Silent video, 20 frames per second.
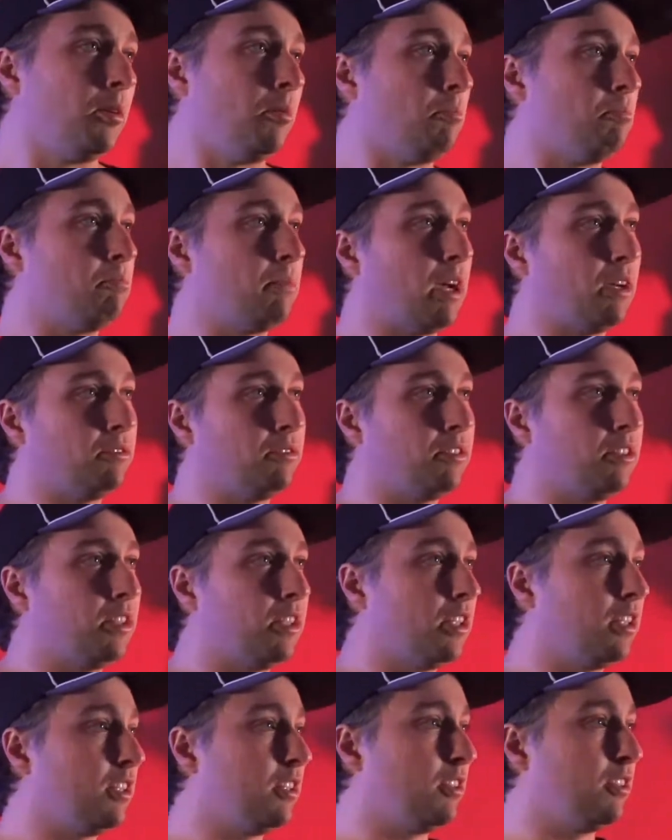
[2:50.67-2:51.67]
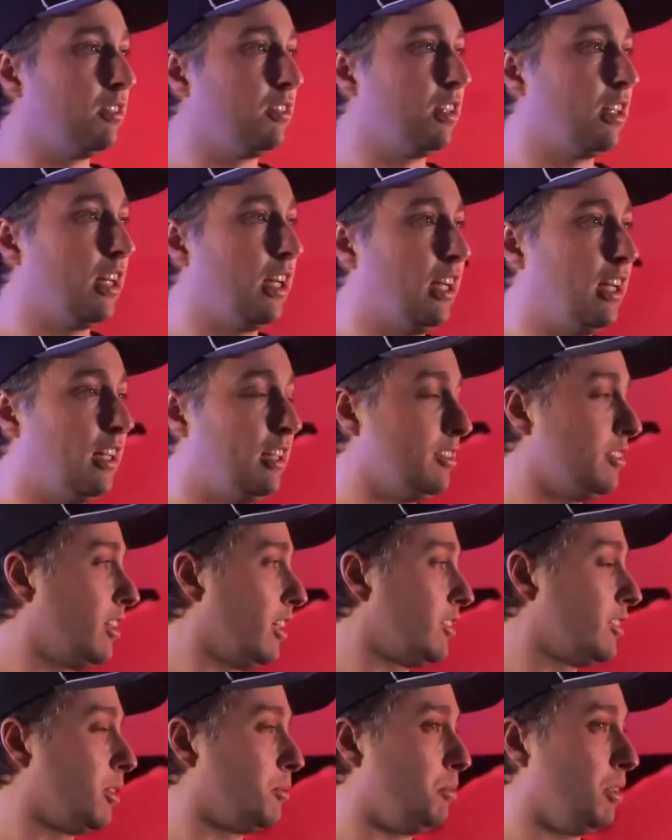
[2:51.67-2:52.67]
mount
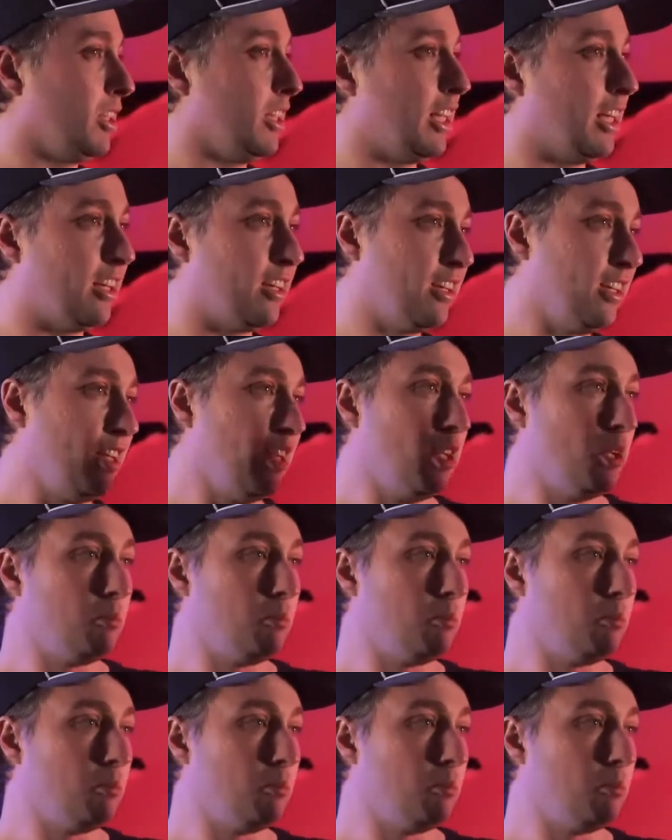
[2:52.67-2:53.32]
assembly there.